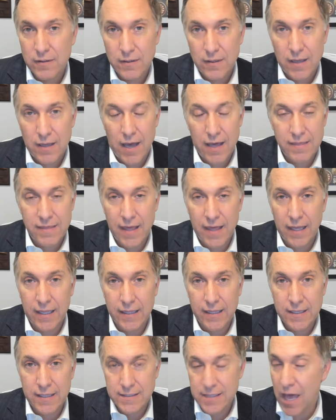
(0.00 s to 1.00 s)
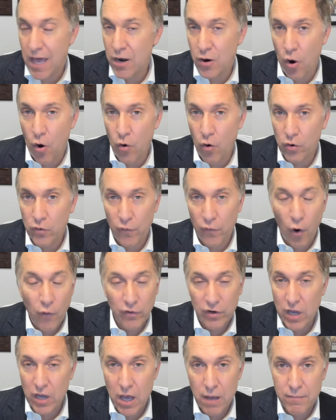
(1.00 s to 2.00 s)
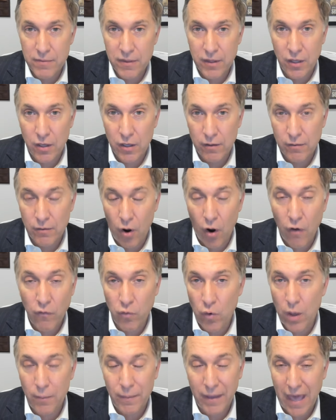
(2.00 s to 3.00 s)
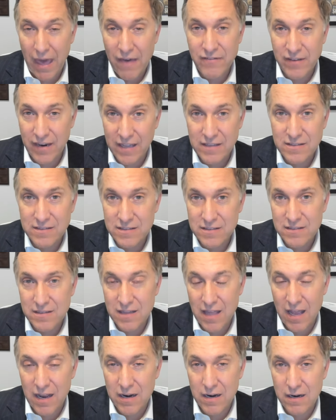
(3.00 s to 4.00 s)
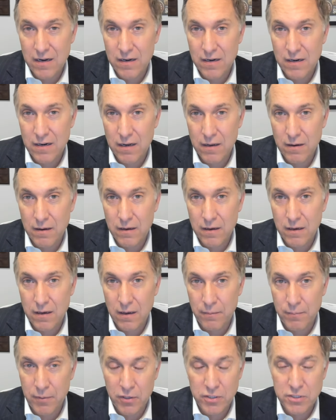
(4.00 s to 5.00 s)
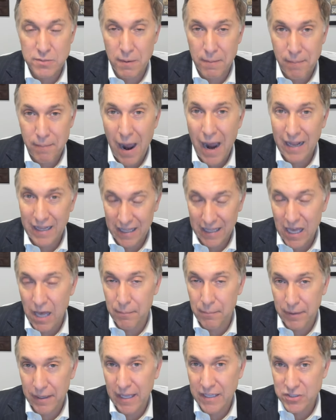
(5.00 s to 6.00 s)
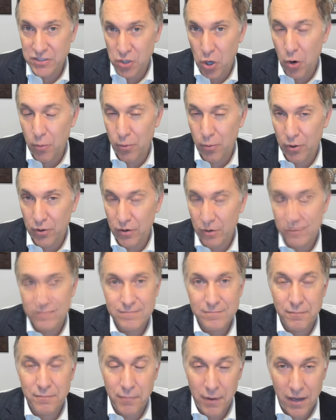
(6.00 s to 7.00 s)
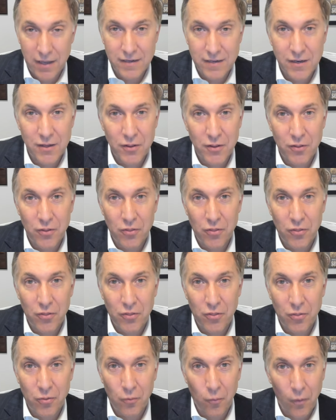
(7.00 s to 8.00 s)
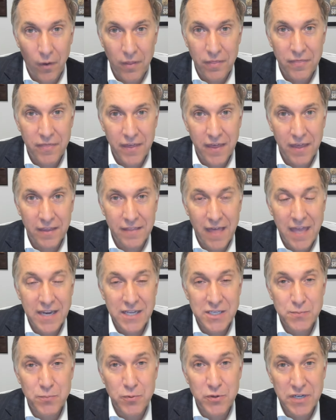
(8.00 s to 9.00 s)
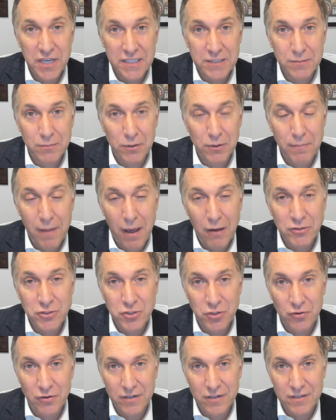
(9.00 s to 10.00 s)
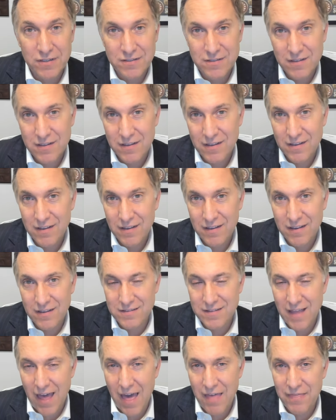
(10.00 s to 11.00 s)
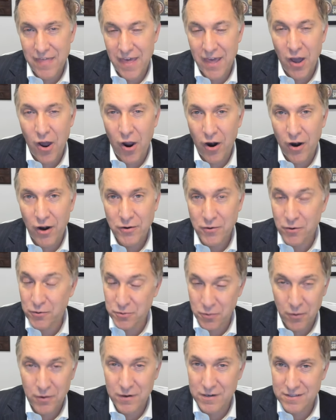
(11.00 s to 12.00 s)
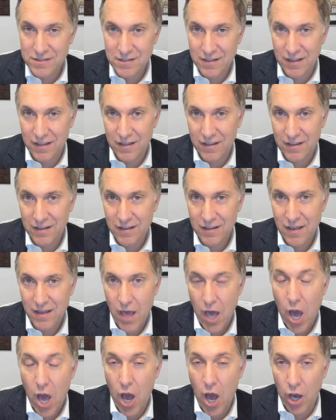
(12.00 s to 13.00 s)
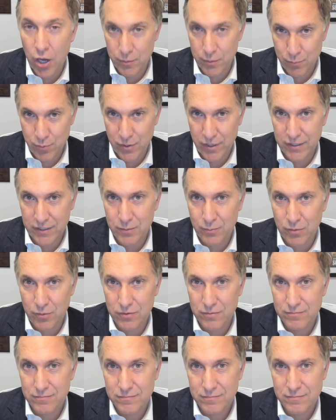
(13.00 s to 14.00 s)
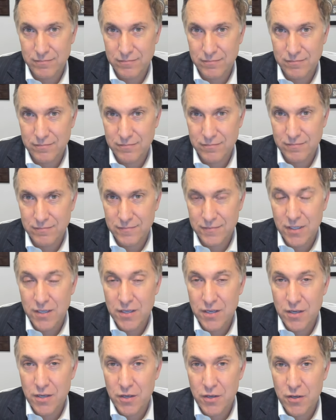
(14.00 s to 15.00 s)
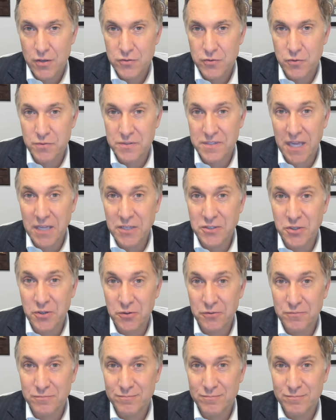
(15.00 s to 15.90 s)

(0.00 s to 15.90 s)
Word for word: I think does not overcome the overwhelming evidence that appears to be piling up against Kohberger. But the one thing that is predictable about juries is that they are notoriously unpredictable. So stay tuned.